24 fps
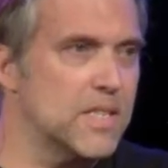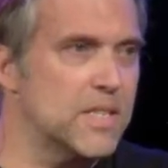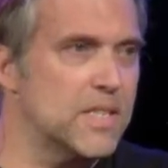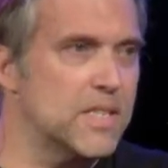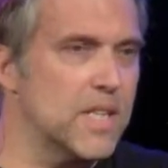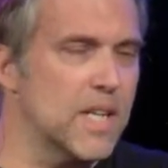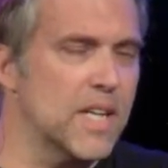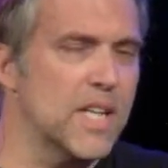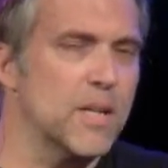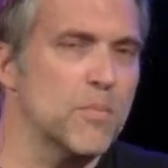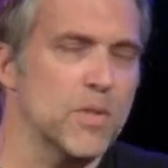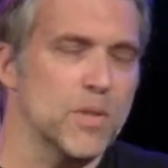
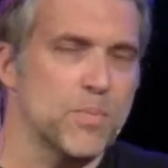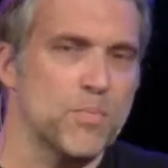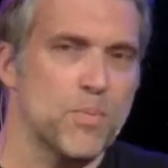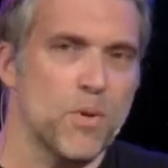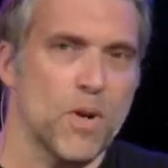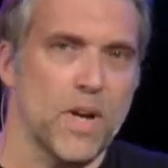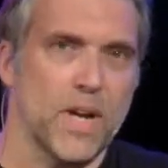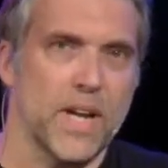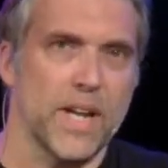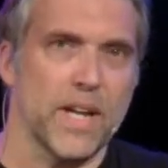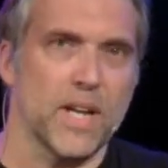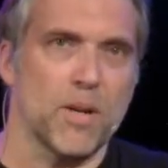Gillian was
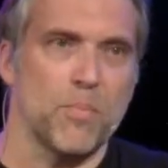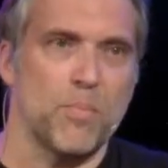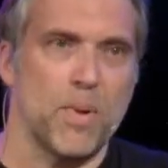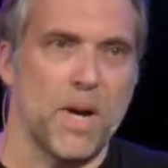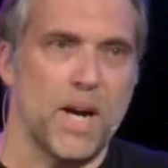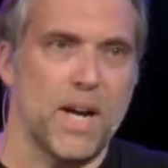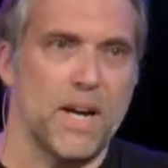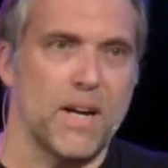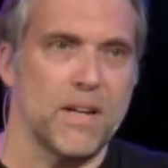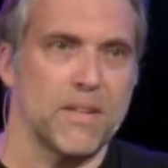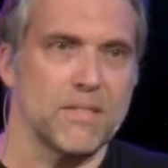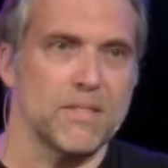praying
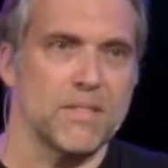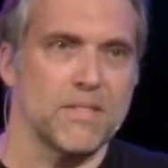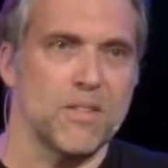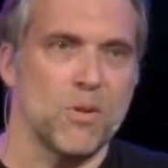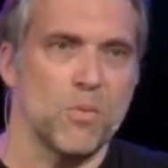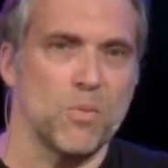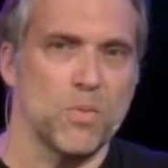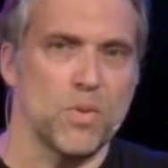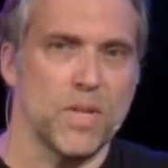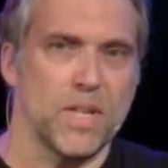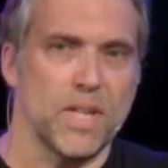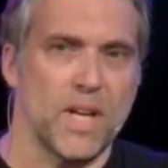about
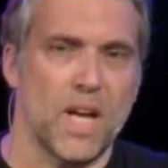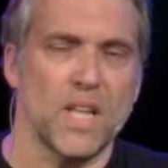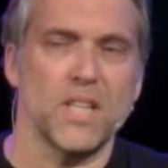all the